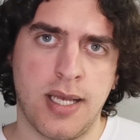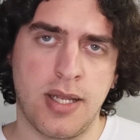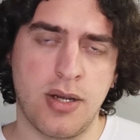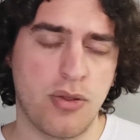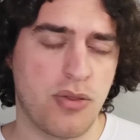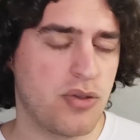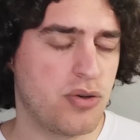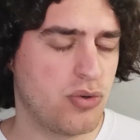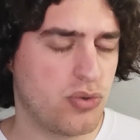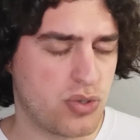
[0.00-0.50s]

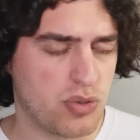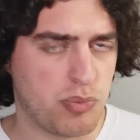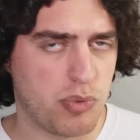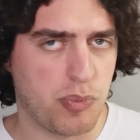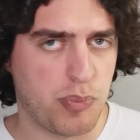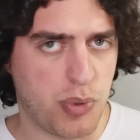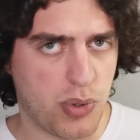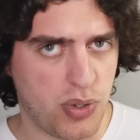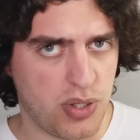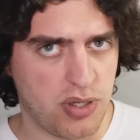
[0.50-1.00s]
Another
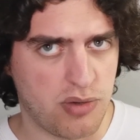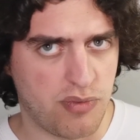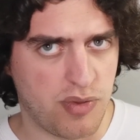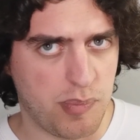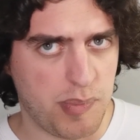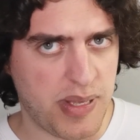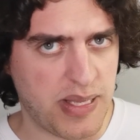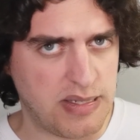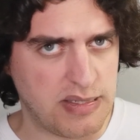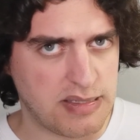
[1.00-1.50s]
notable point of the
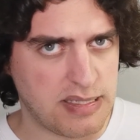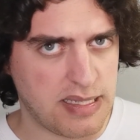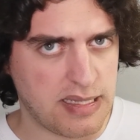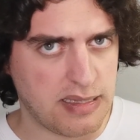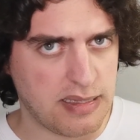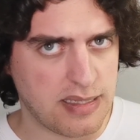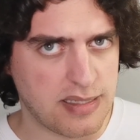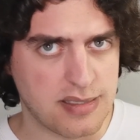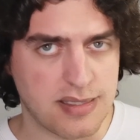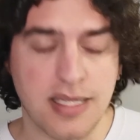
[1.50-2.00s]

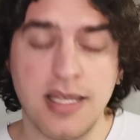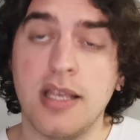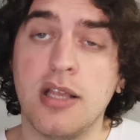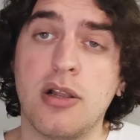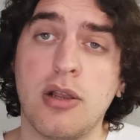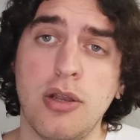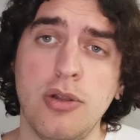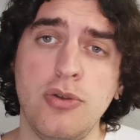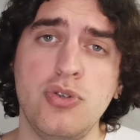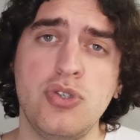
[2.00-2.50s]
painting is the
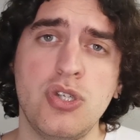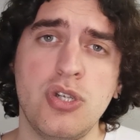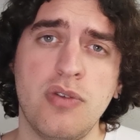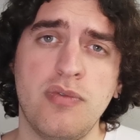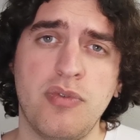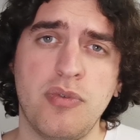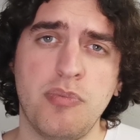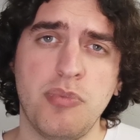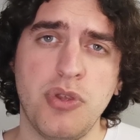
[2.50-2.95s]
inclusion of a